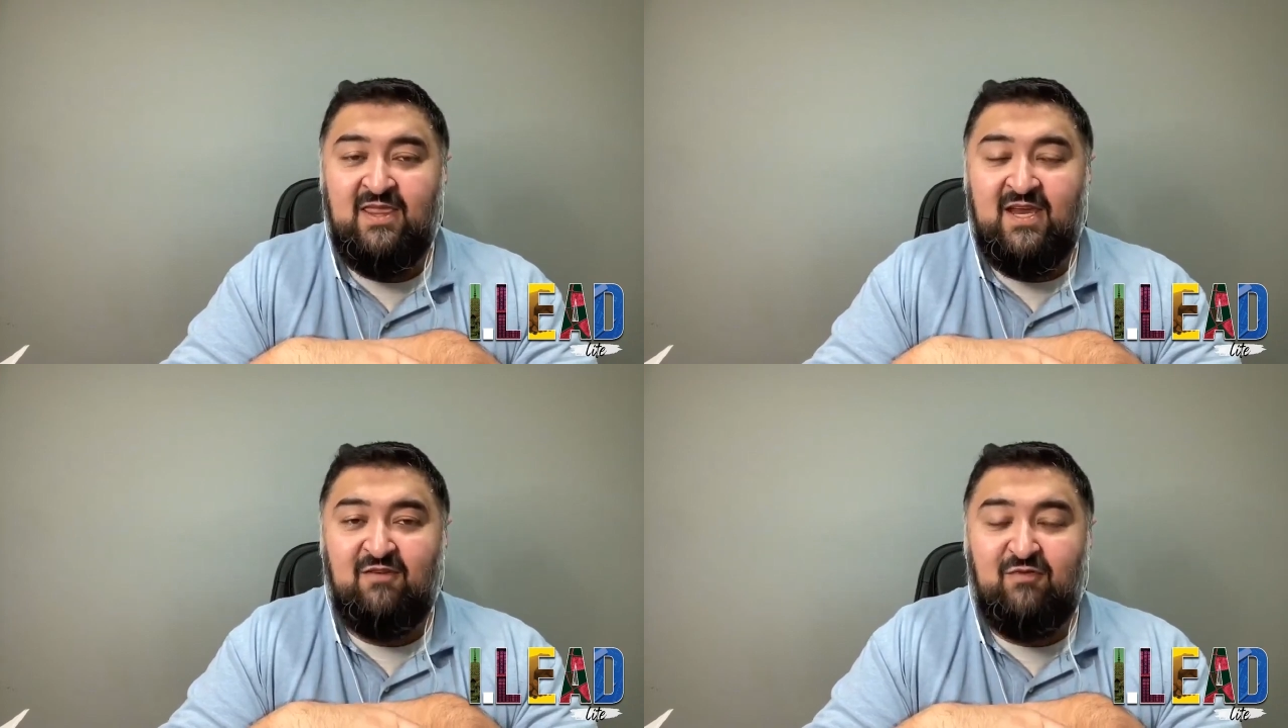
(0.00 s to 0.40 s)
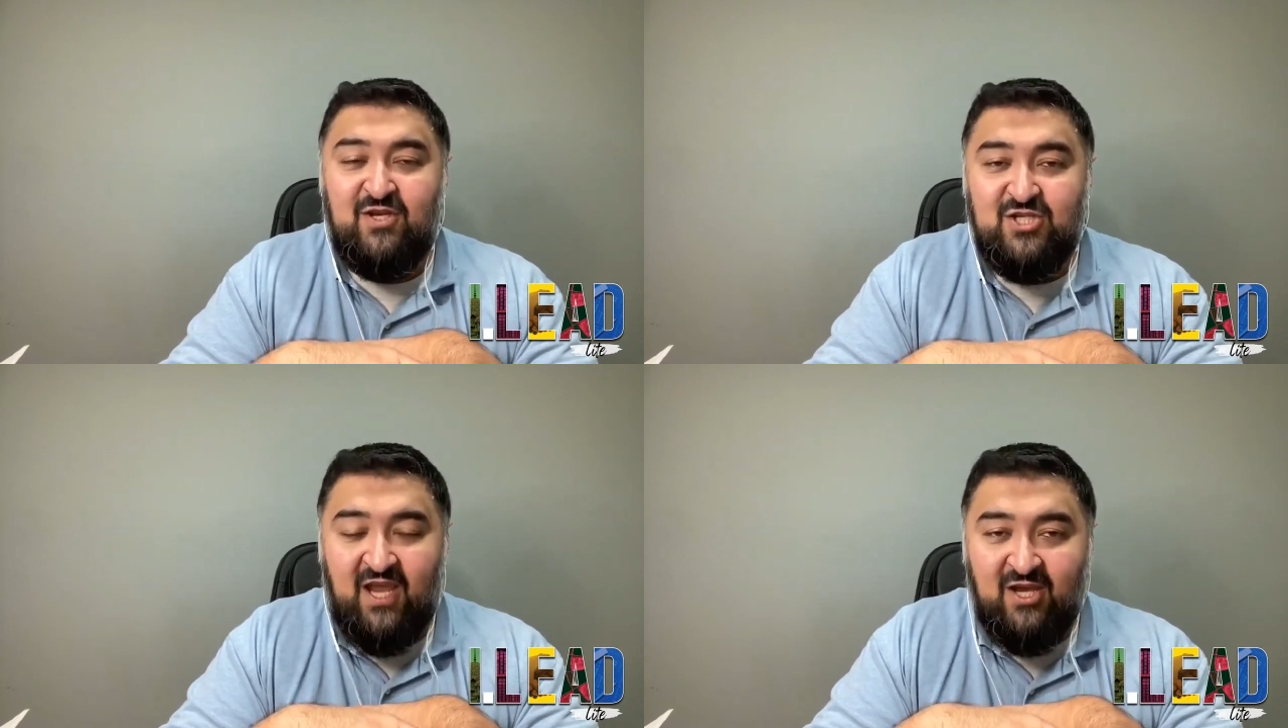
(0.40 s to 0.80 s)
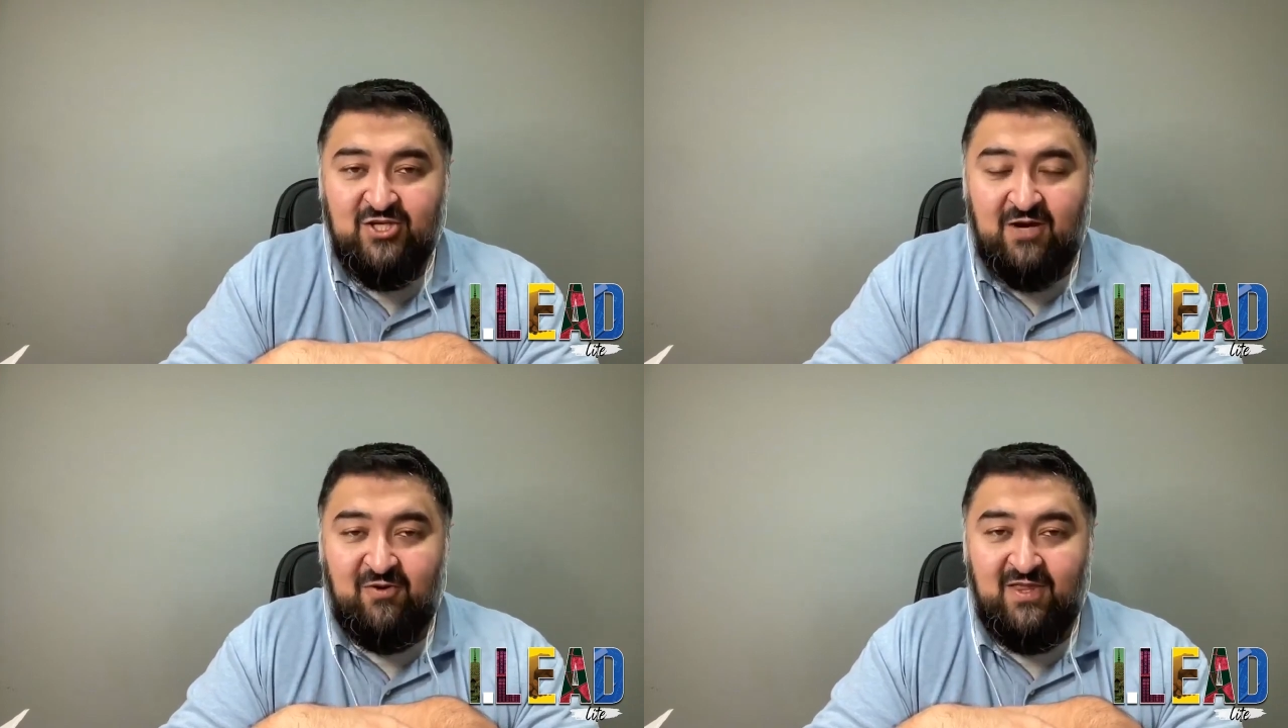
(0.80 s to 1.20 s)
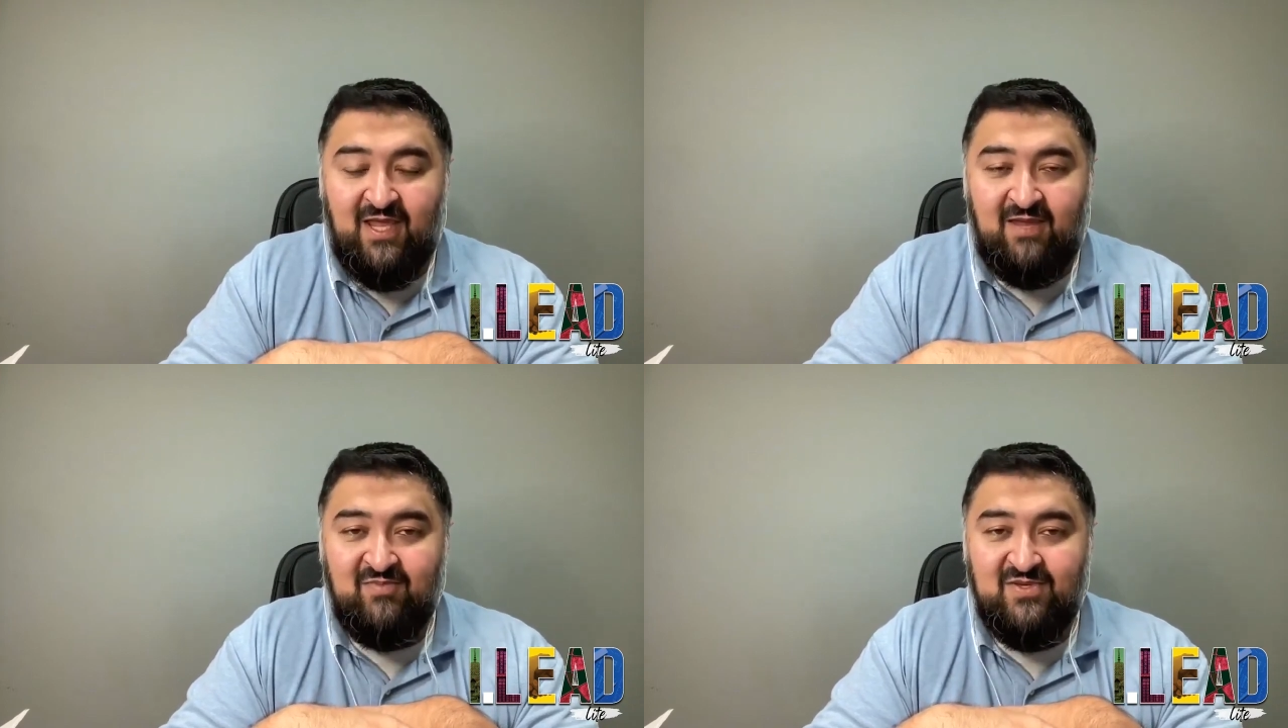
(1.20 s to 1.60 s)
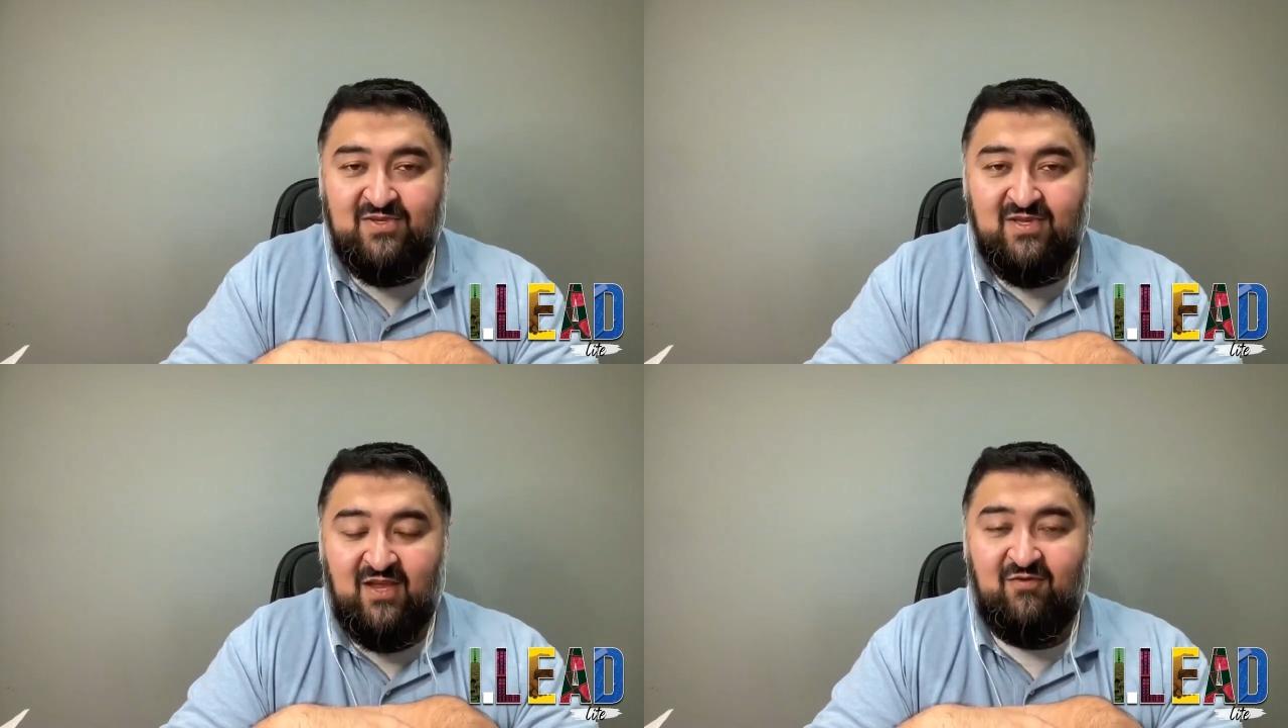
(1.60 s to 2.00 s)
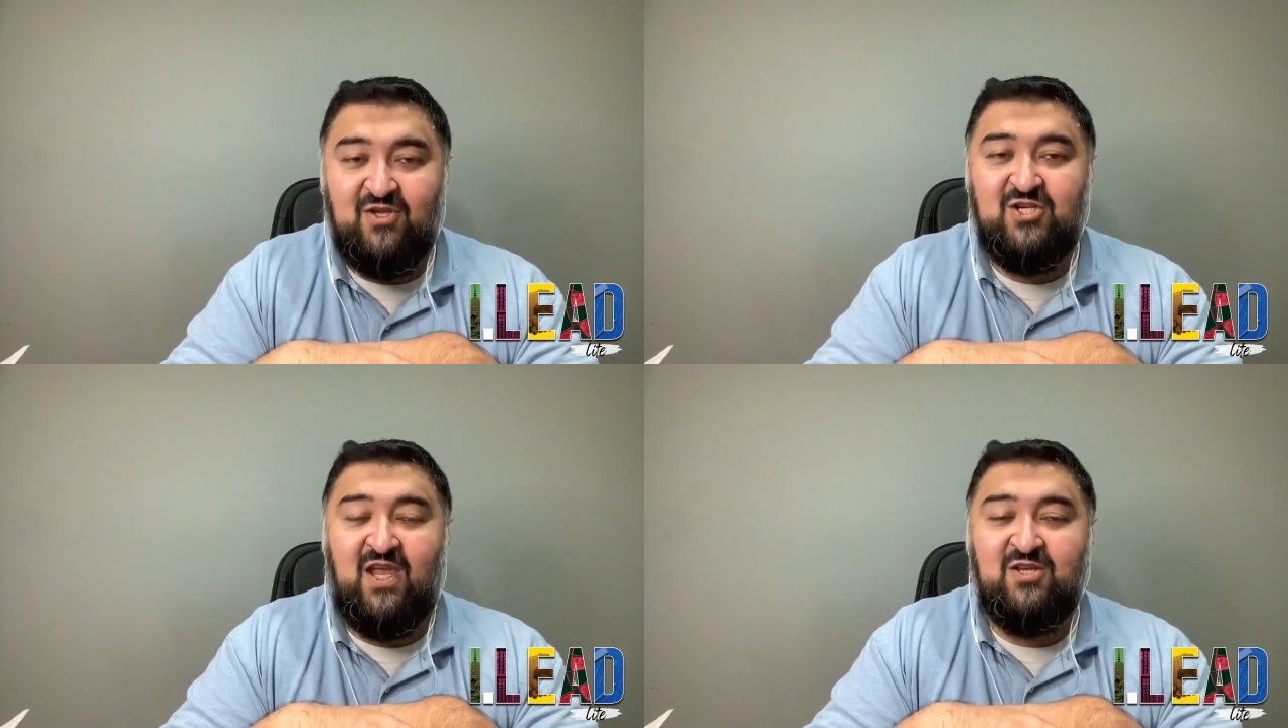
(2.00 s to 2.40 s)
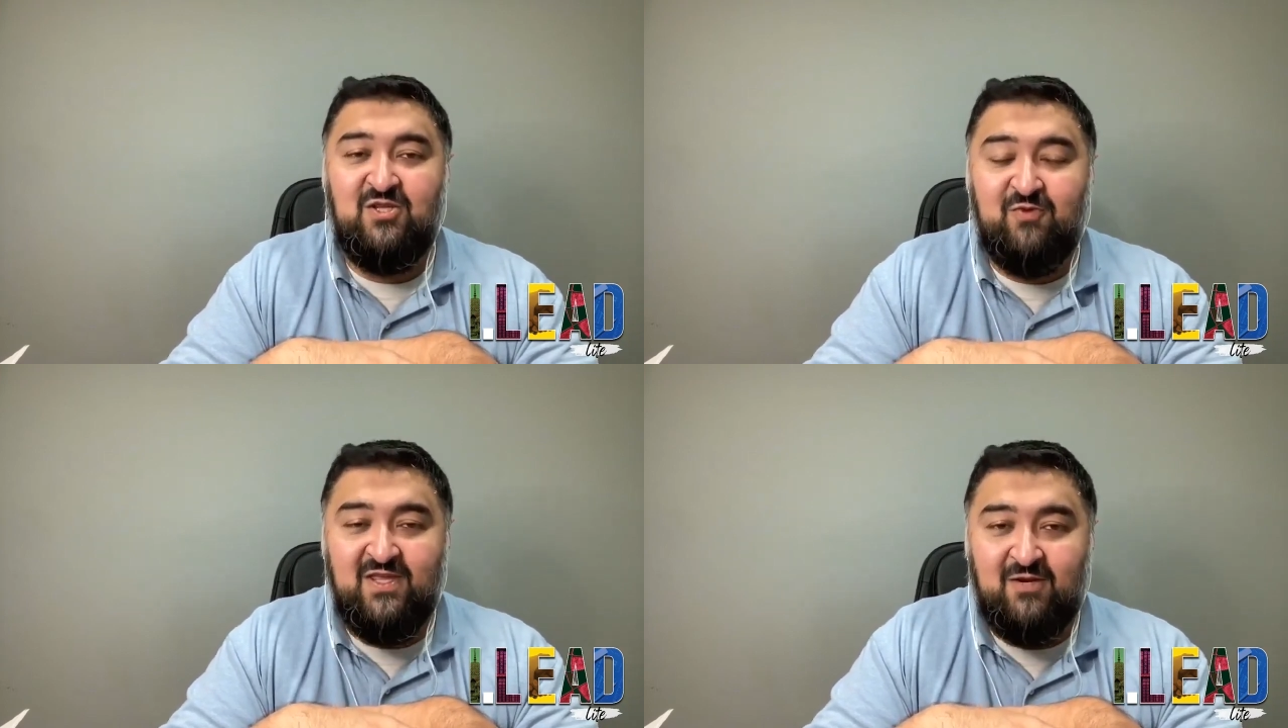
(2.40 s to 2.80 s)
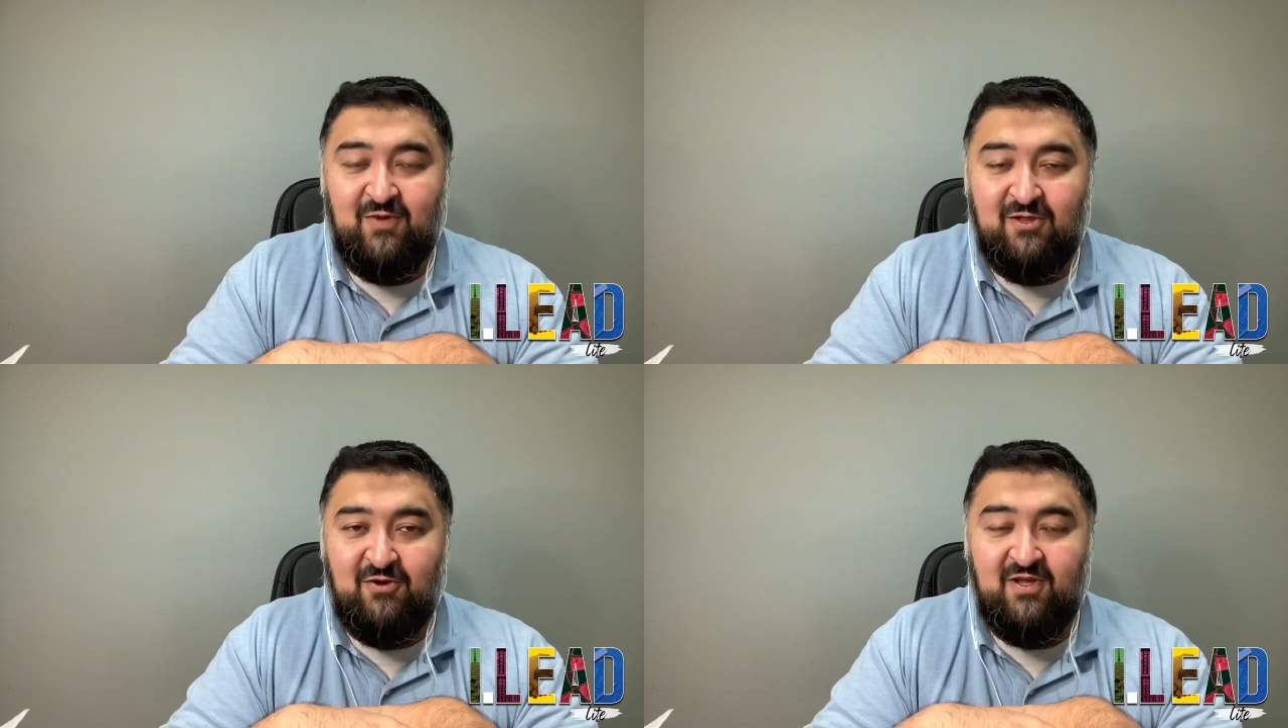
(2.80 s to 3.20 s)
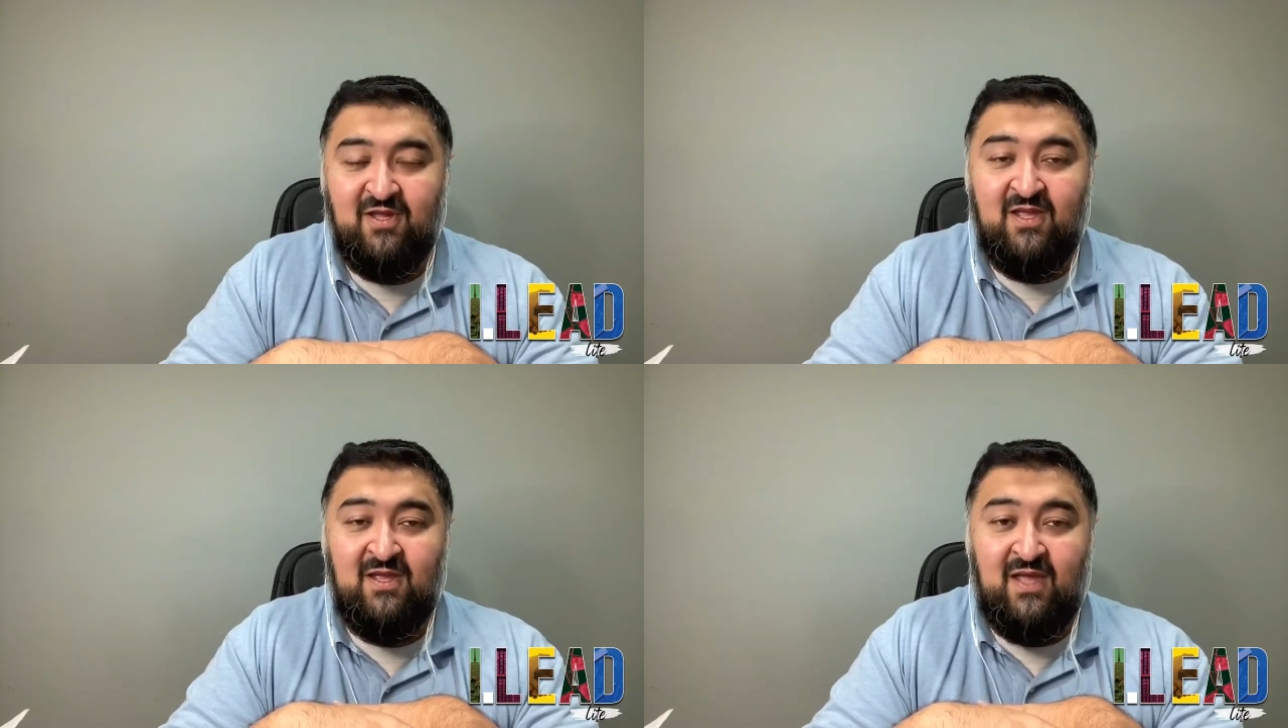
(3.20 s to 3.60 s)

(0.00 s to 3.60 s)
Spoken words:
that if we change our names, if we change the way that we look,